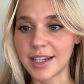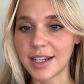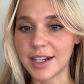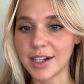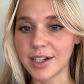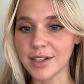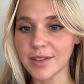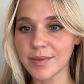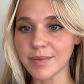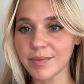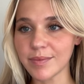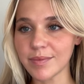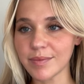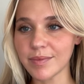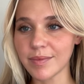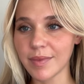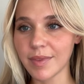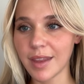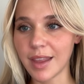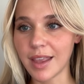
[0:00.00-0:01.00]
here.
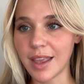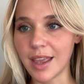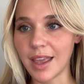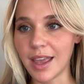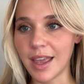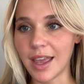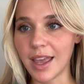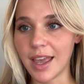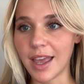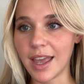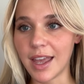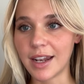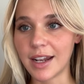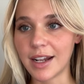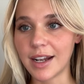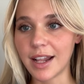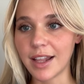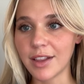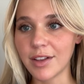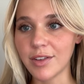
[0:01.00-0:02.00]
And
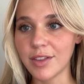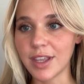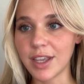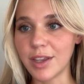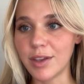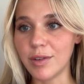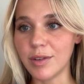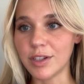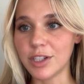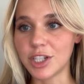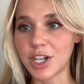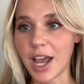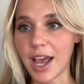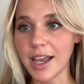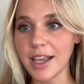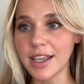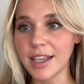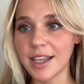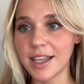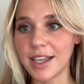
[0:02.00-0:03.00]
another thing you can
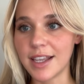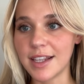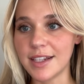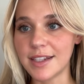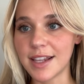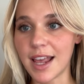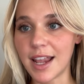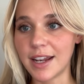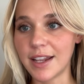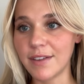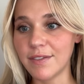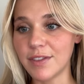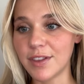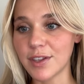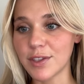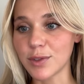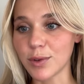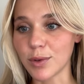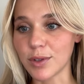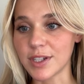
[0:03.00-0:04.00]
check is any of
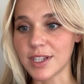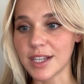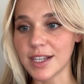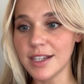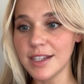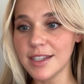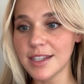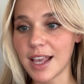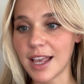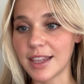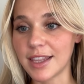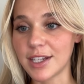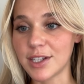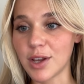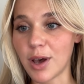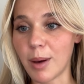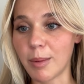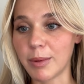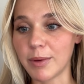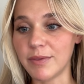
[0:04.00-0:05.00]
the sources at the
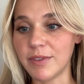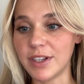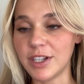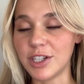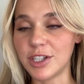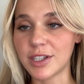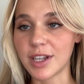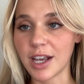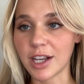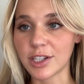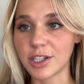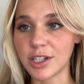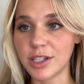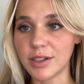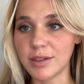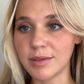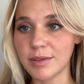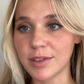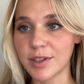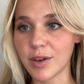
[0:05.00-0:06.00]
top of each
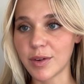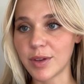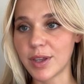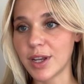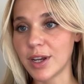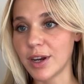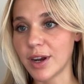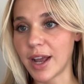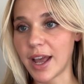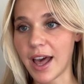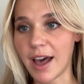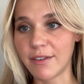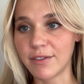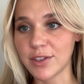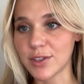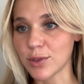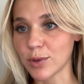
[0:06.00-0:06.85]
section. So here I have a